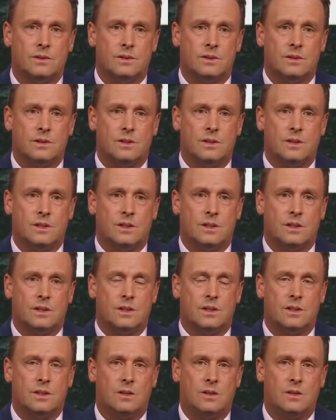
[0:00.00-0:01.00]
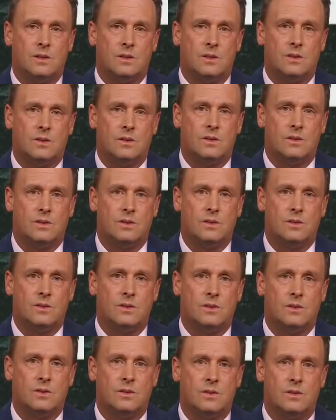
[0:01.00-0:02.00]

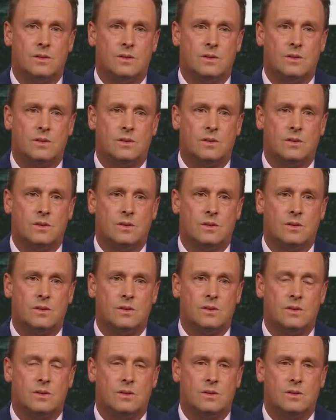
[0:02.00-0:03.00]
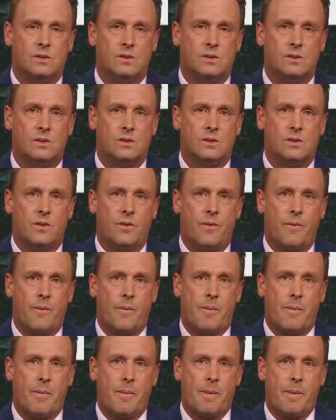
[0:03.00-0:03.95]
This person isn't speaking.